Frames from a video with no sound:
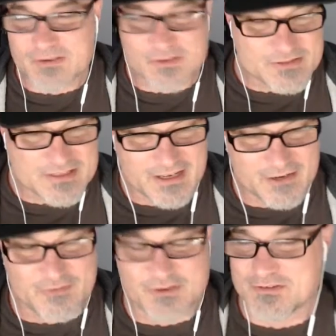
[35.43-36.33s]
news and
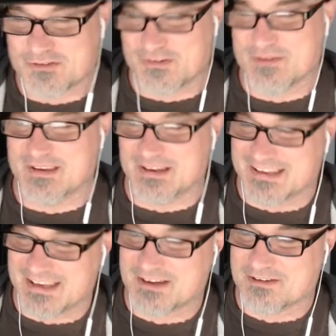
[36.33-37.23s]
interviews from the
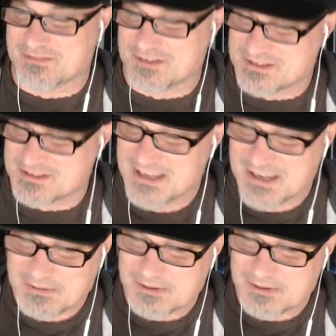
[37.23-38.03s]
Geekiverse.